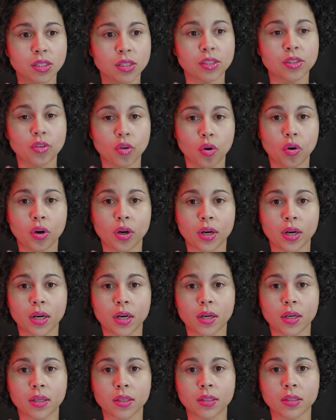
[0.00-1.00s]

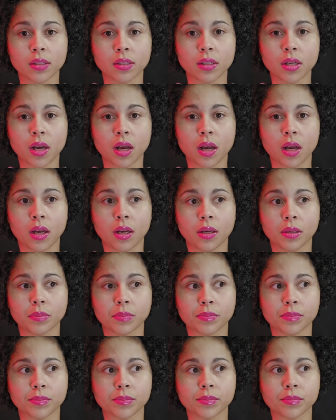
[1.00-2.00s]
your
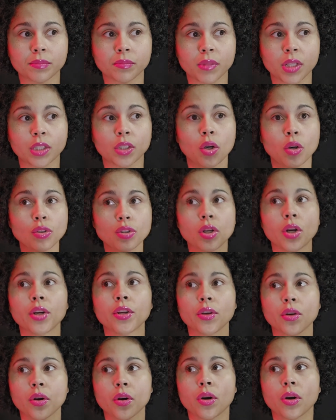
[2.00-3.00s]
those are
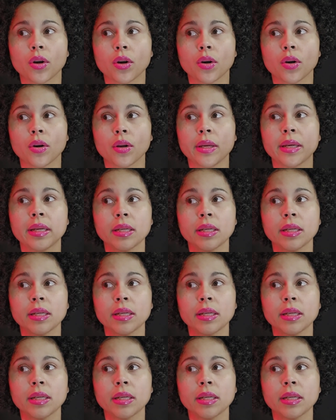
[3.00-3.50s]
your